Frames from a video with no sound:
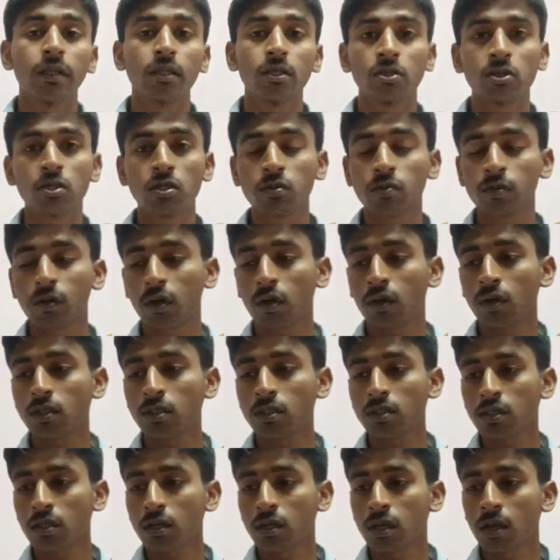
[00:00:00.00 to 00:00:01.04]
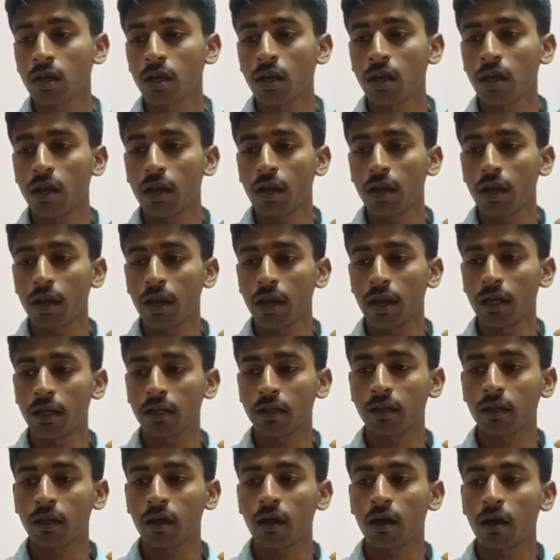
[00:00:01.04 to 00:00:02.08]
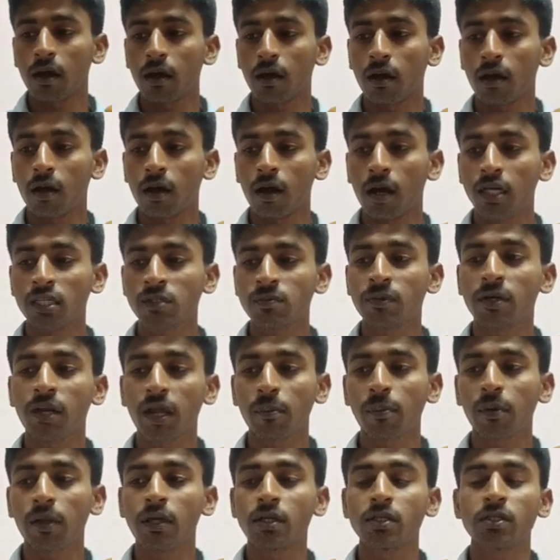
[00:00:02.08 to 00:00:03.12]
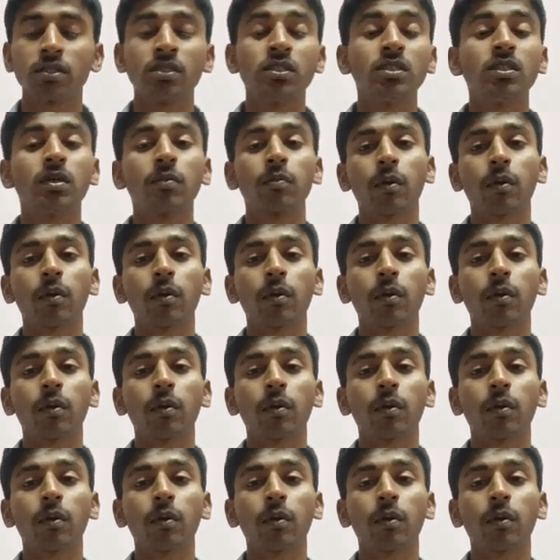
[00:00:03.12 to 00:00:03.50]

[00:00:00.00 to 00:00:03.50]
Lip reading: This was because at high speed applications,